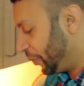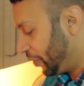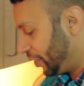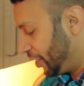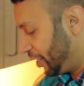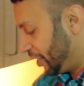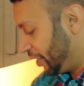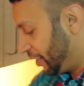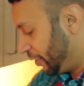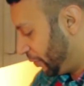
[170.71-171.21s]

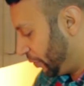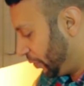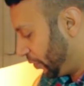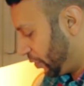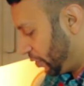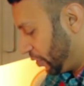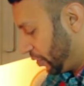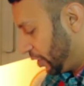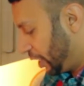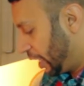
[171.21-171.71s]
So,
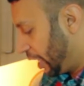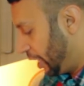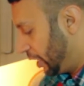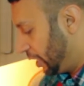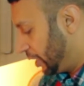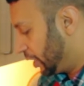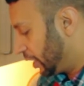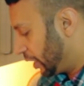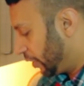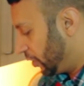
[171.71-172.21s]
okay,
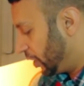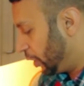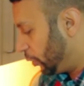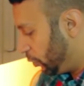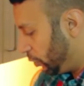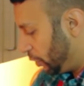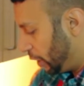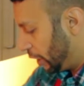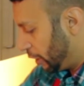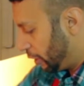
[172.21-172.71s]
just give it a
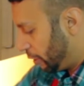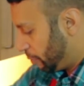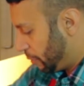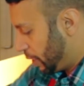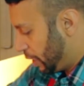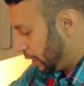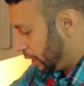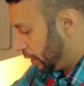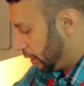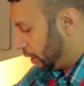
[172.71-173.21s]
really good
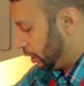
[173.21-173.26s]
mix.